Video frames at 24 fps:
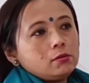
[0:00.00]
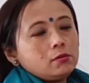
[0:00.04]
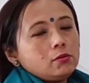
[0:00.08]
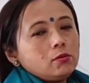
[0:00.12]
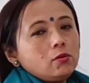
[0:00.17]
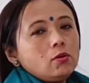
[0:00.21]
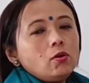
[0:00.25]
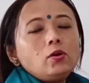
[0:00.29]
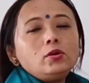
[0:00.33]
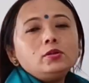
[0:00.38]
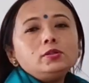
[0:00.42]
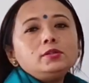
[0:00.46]

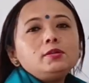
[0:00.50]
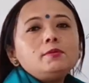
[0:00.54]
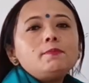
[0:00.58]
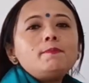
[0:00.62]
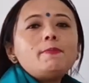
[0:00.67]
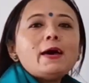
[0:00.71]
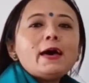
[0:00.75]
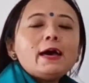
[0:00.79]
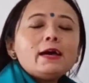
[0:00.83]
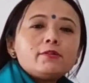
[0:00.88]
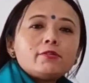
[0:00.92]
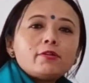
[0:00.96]
on the
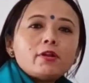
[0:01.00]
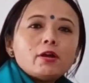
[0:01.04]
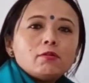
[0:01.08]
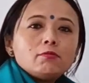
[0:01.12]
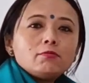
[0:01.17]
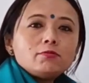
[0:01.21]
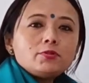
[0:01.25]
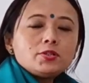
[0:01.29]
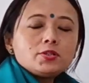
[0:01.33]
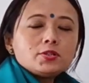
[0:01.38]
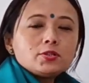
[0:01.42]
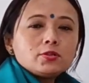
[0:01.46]

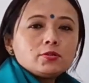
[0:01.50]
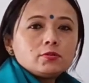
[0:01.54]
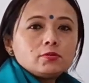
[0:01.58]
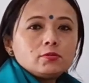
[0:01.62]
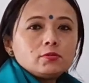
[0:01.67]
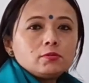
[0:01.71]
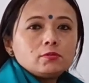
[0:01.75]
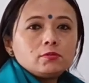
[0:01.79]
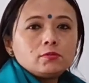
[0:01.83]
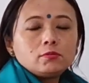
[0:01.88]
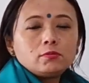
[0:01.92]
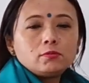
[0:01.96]
background
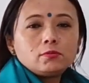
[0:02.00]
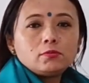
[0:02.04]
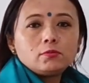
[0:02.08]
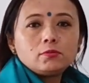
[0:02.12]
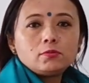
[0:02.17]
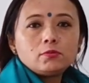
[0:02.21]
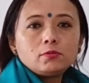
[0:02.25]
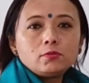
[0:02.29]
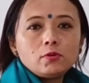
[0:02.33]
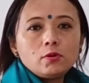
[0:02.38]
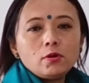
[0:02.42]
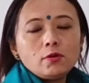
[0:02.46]

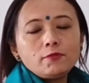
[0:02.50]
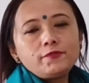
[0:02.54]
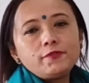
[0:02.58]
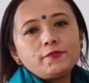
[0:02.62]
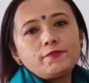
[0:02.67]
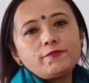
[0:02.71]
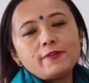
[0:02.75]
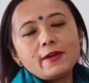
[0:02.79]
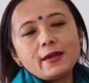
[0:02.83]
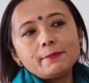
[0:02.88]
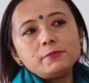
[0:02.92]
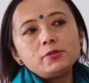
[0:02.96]
of the
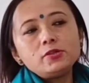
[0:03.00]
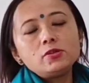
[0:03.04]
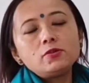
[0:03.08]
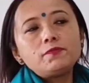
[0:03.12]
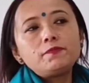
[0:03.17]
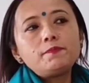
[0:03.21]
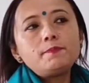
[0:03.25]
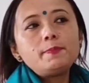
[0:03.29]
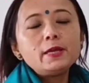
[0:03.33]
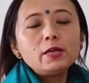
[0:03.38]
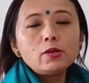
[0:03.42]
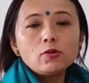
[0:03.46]
famine
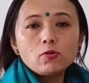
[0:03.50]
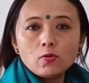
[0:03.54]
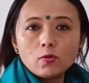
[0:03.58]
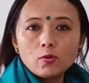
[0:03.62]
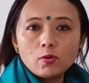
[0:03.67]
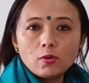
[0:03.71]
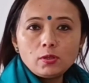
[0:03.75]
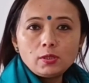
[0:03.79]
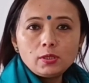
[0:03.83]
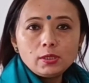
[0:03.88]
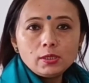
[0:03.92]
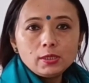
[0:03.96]
of
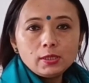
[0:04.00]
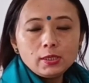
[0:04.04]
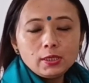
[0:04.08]
Bengal